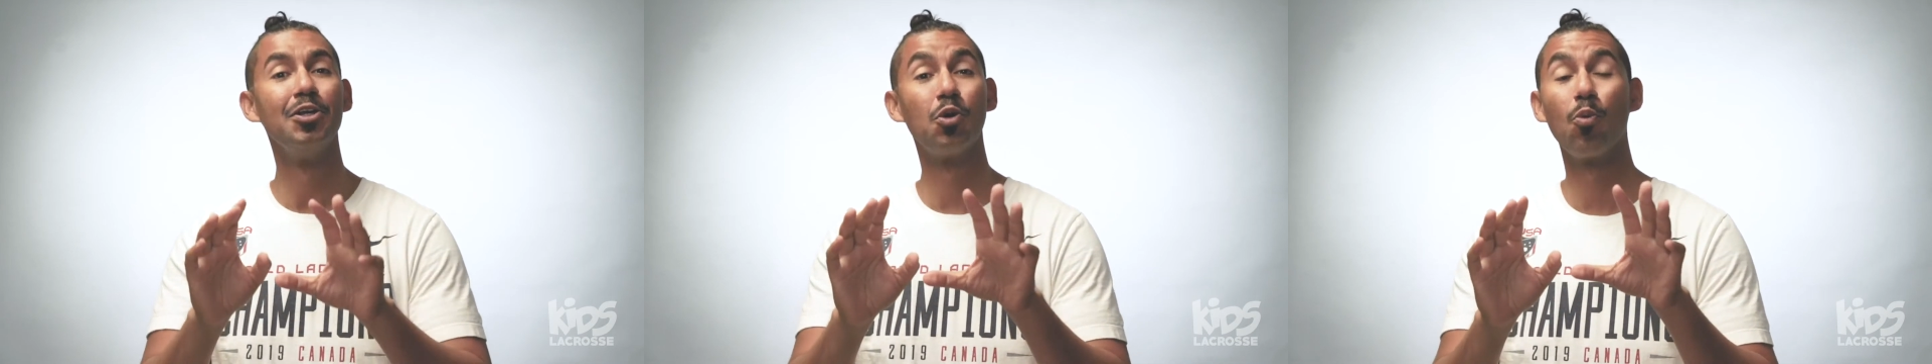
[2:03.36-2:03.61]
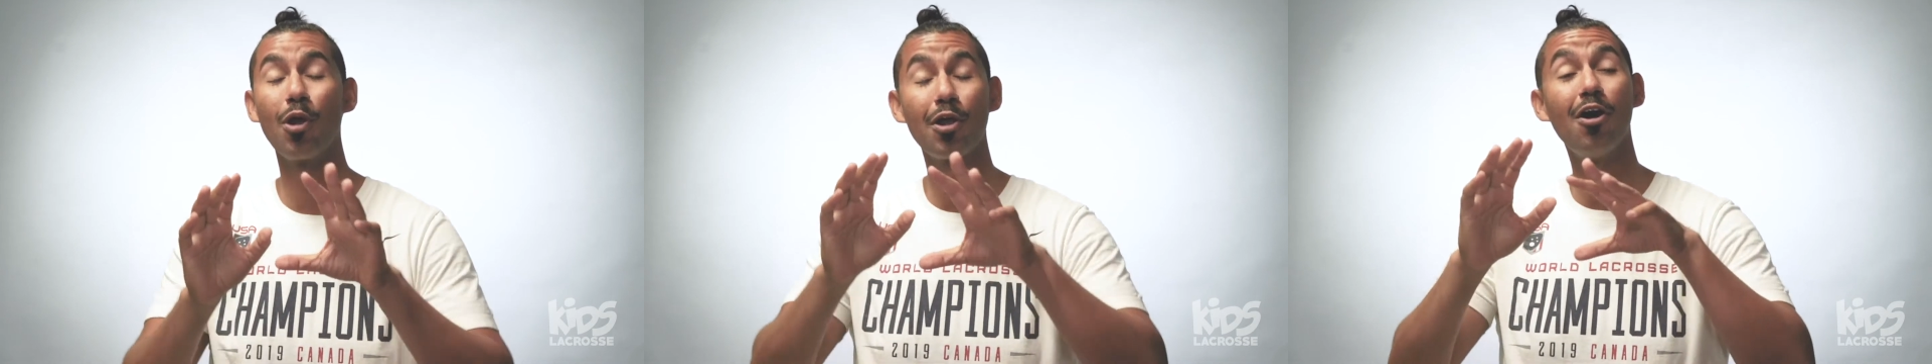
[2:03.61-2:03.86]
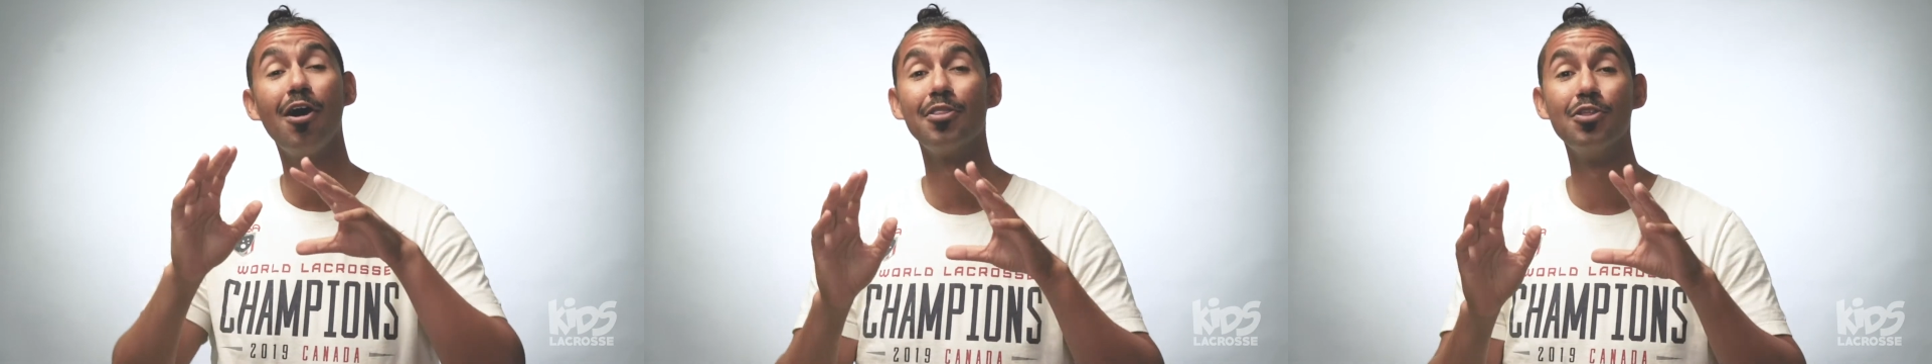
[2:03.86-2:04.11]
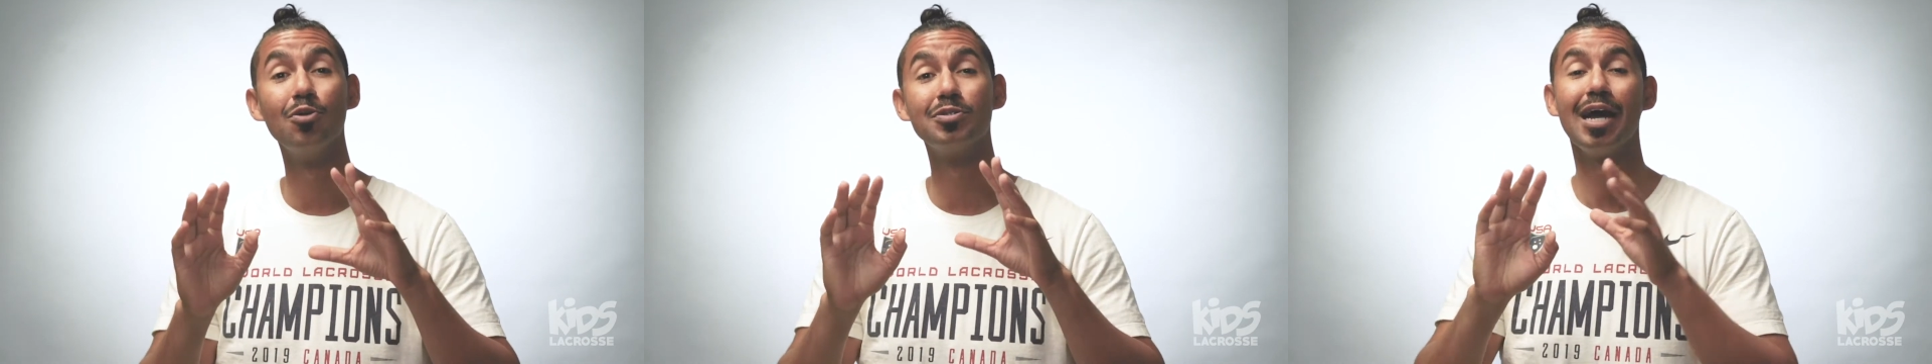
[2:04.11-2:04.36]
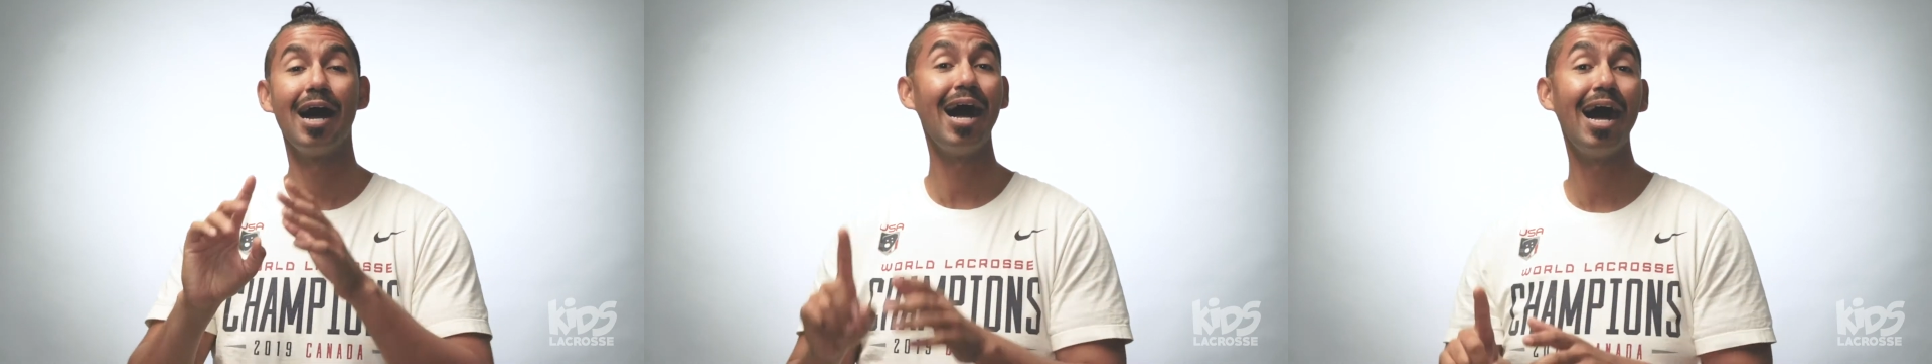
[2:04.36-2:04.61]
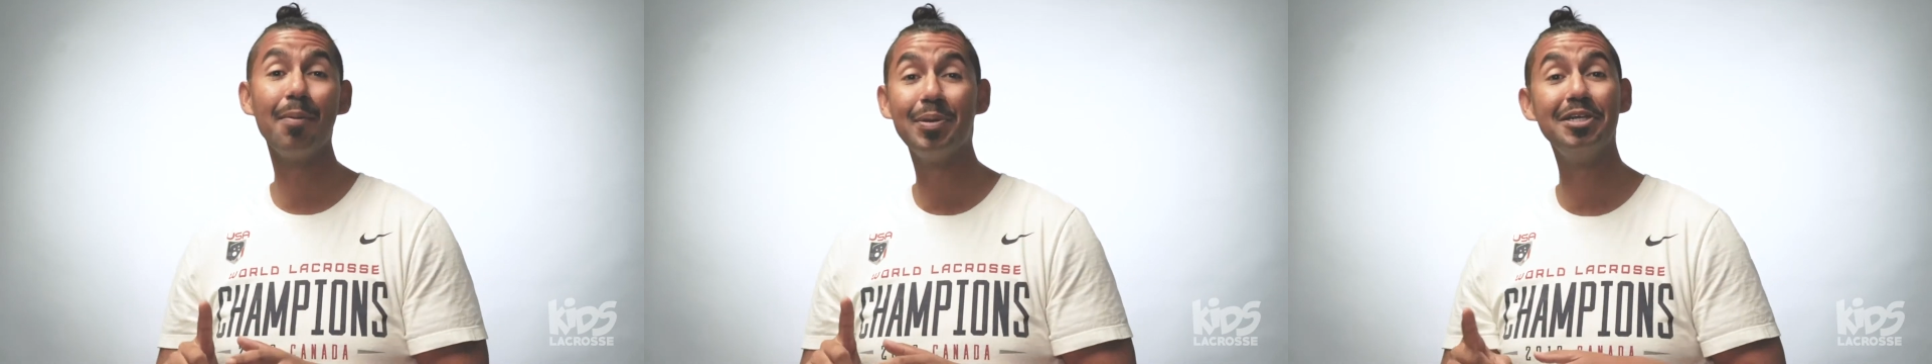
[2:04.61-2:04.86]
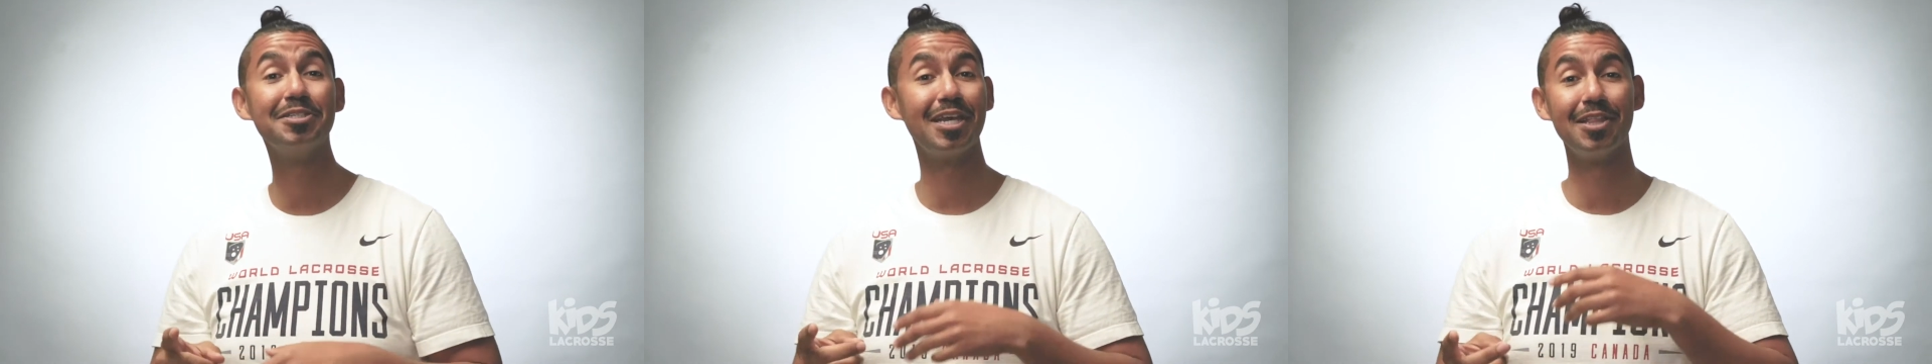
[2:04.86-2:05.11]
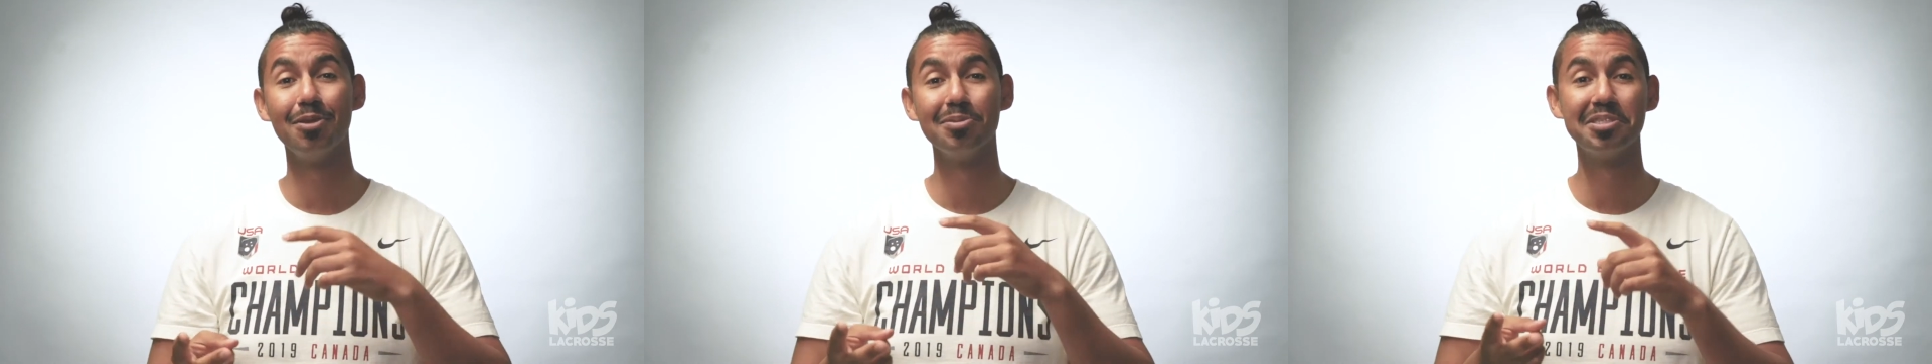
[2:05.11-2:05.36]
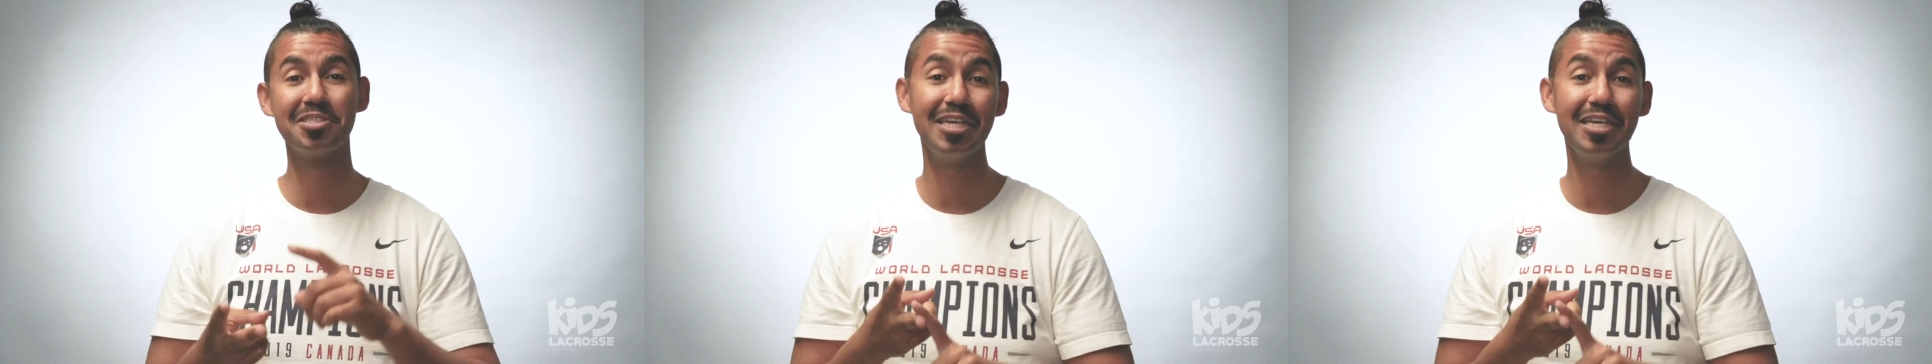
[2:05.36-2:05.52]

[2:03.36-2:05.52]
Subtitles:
to work on those hobbies and those